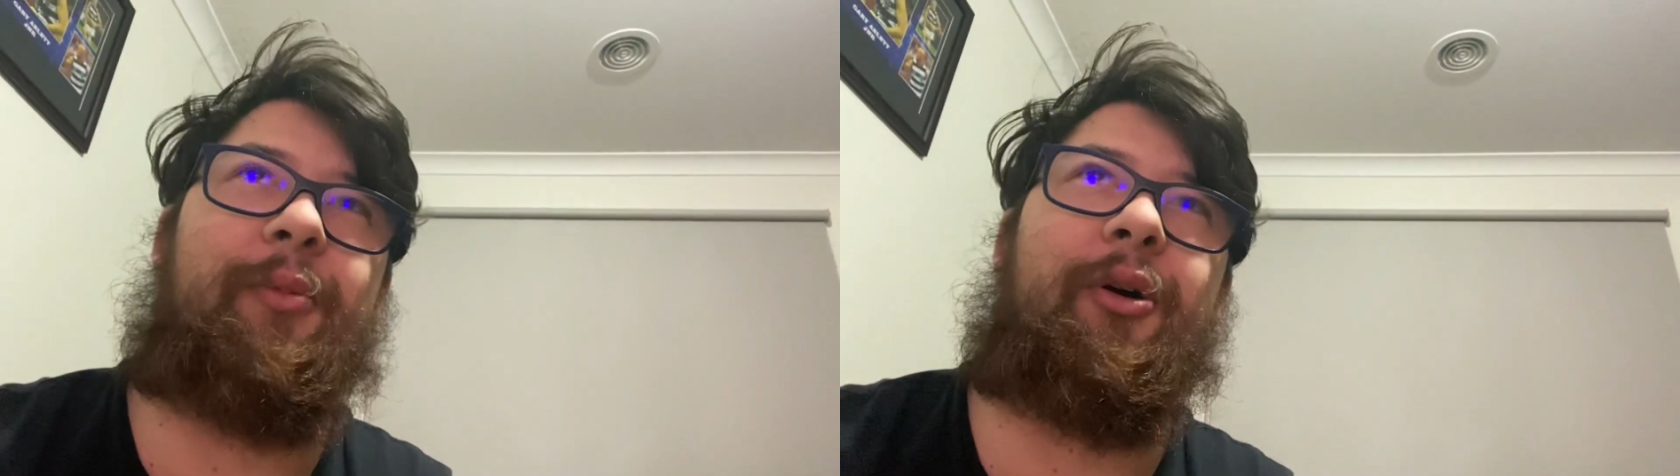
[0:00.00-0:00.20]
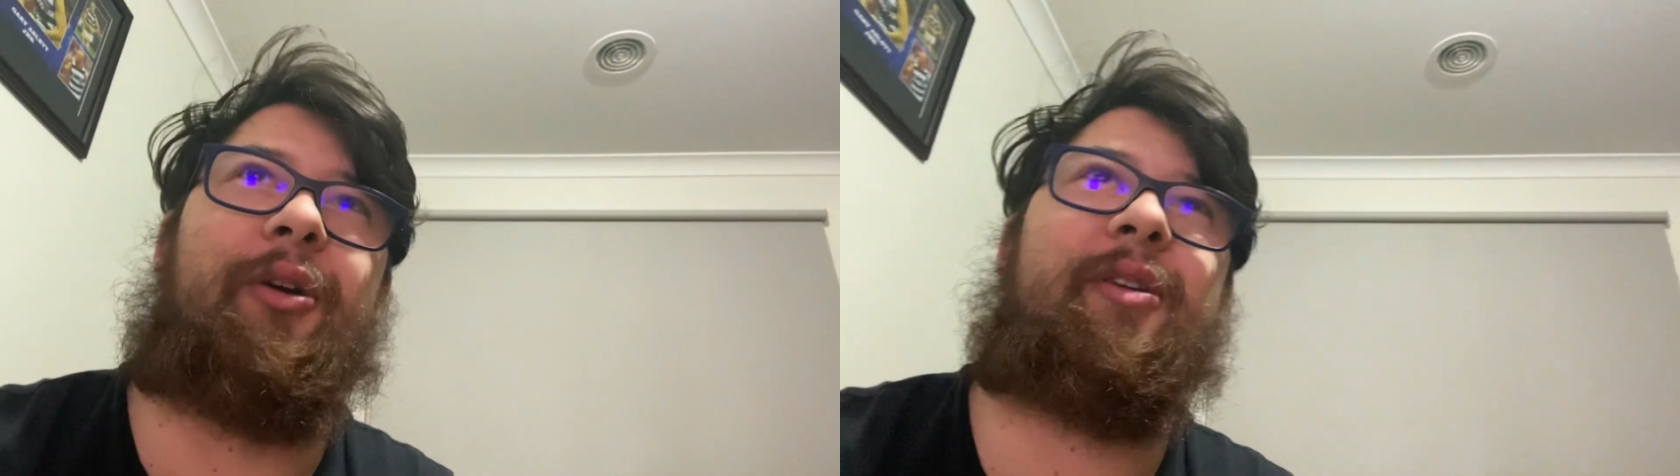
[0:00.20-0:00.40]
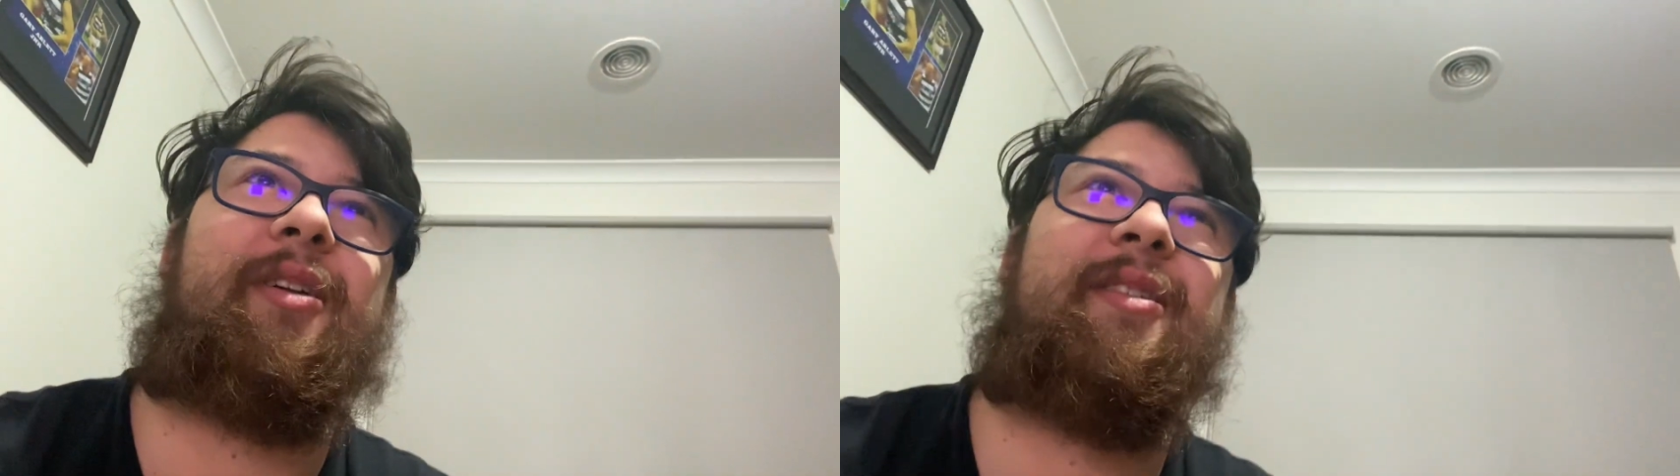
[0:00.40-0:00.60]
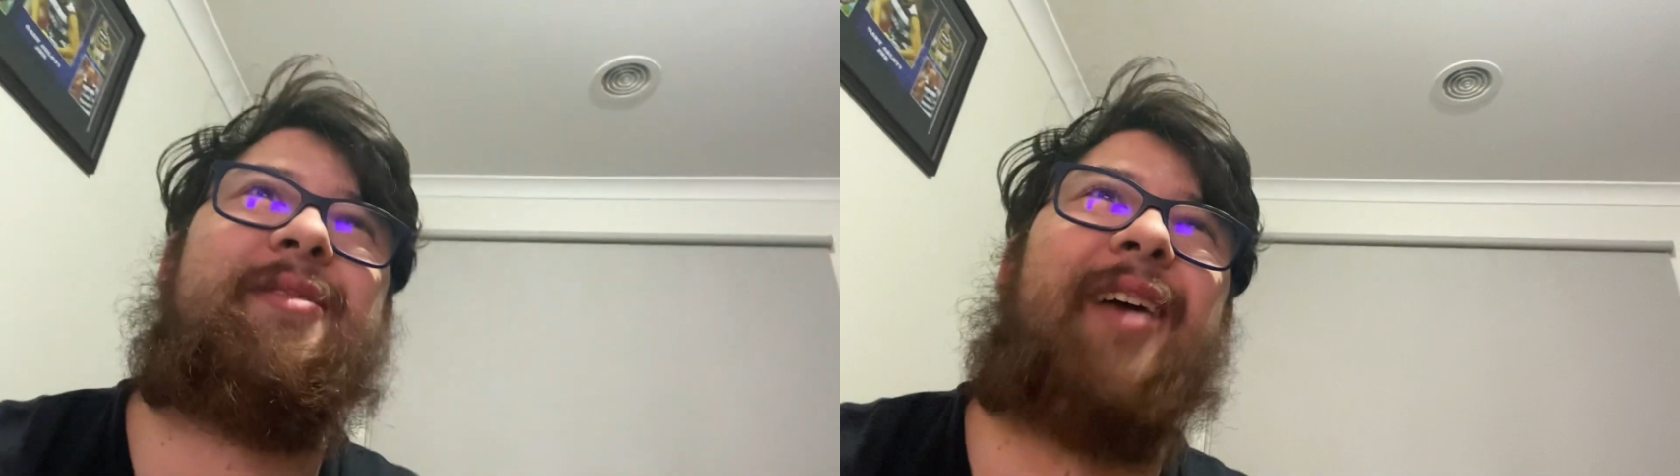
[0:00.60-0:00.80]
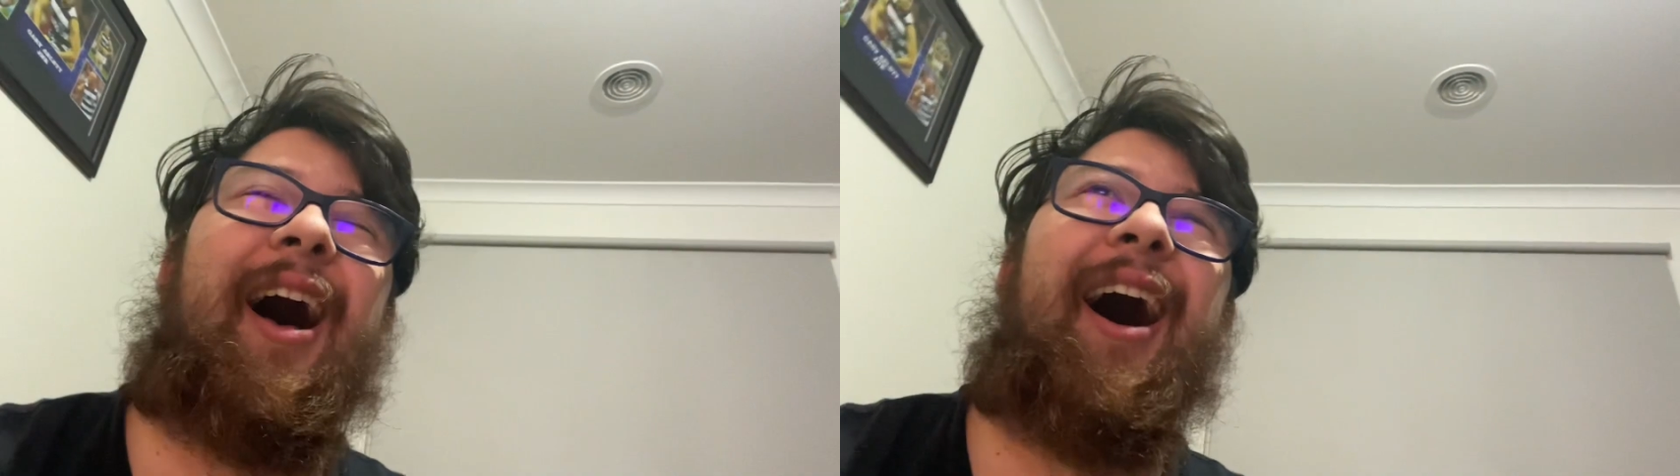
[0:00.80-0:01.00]
boy.
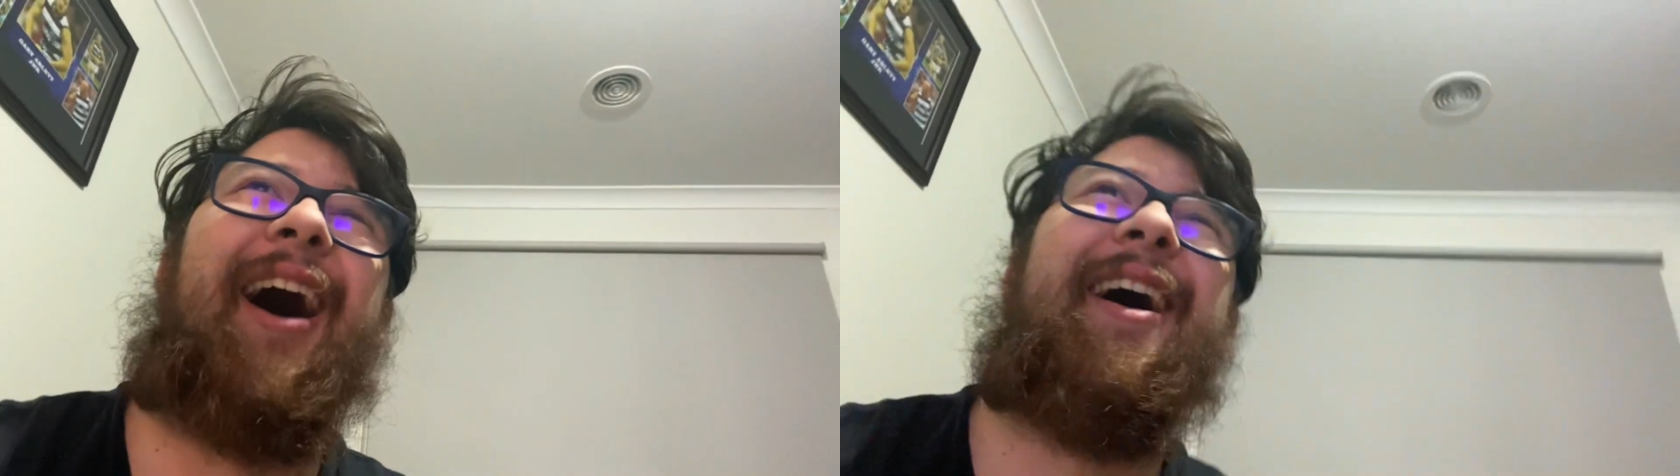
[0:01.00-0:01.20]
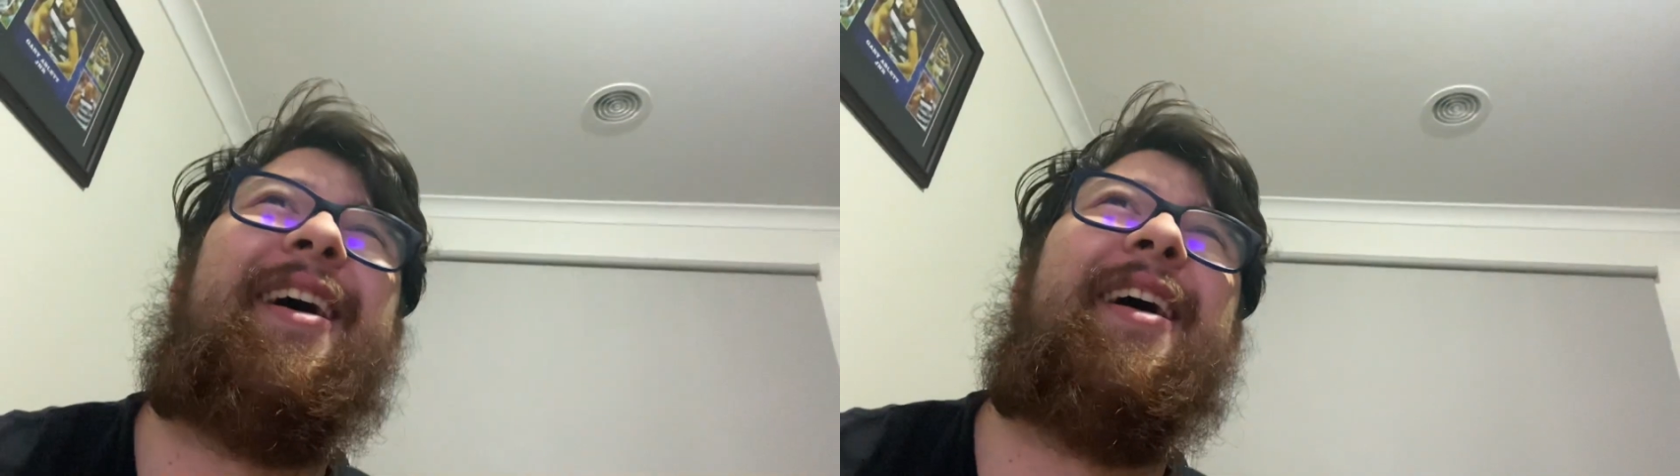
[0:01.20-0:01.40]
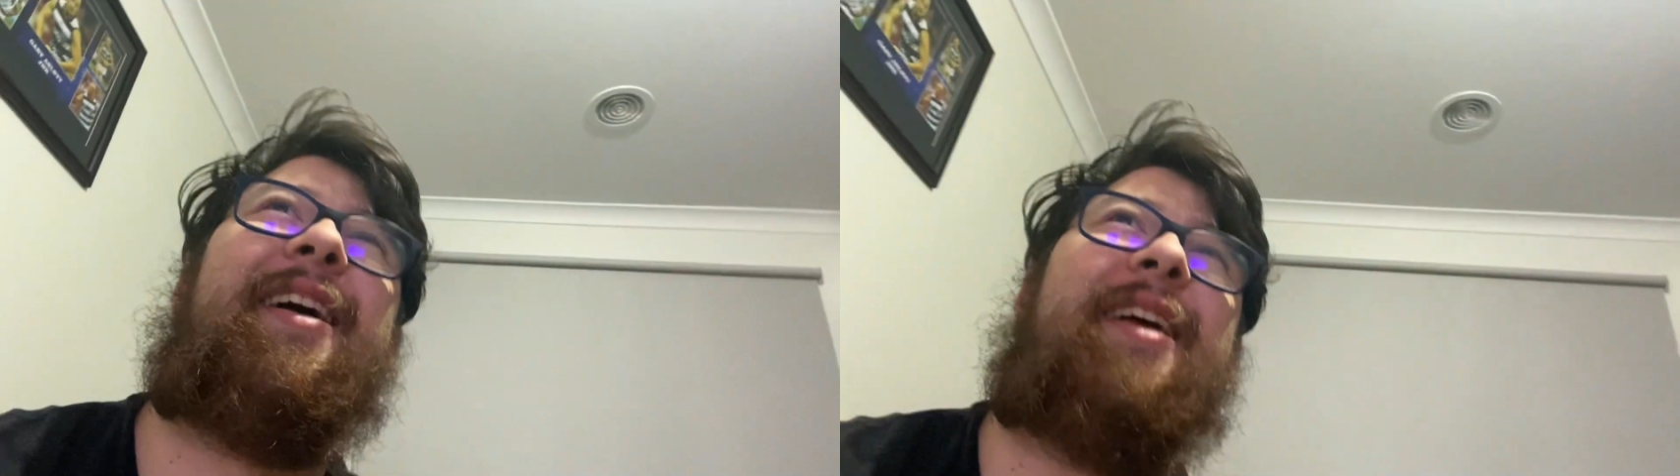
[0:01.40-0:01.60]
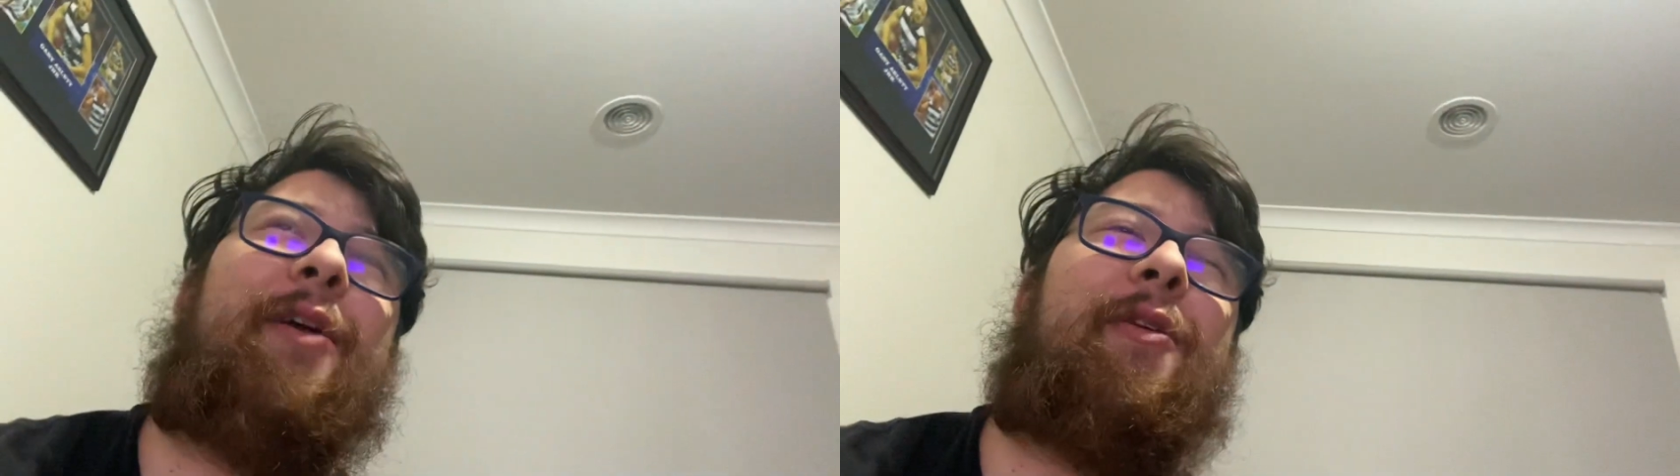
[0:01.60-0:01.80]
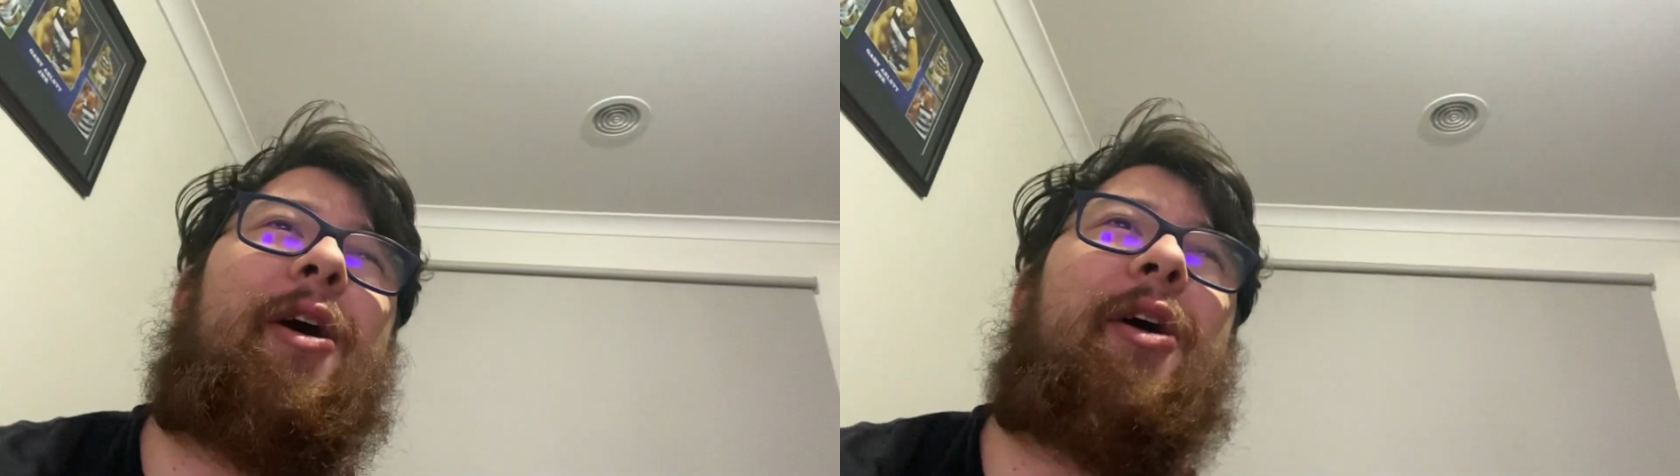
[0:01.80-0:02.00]
Here
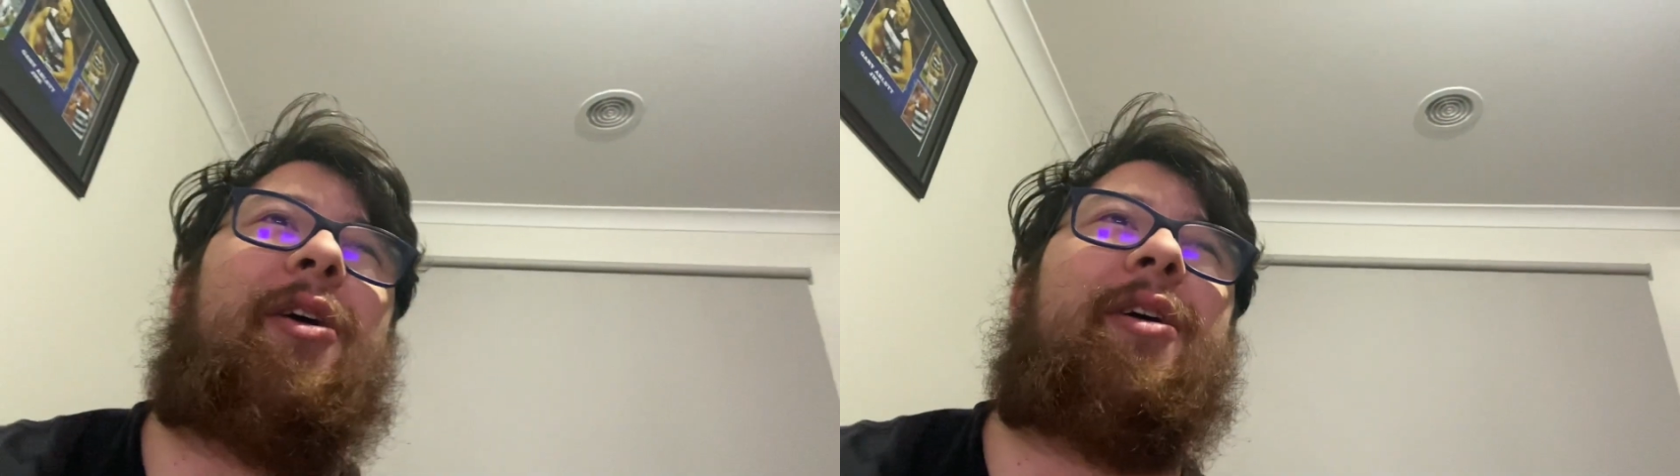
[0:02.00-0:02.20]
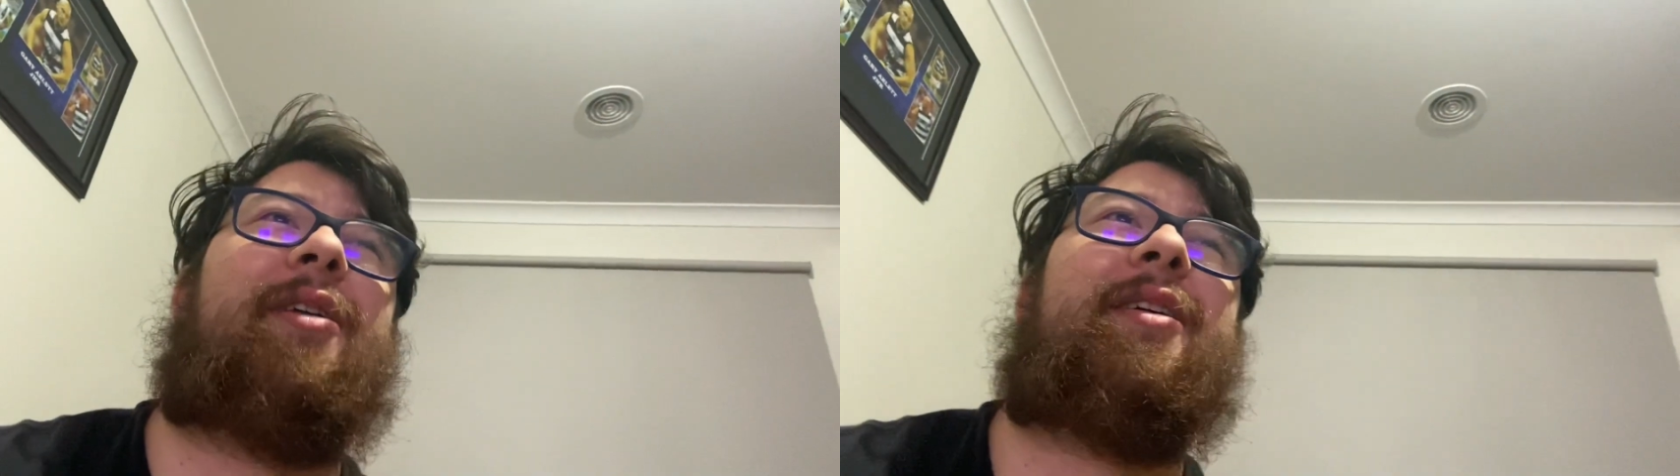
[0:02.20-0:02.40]
we go.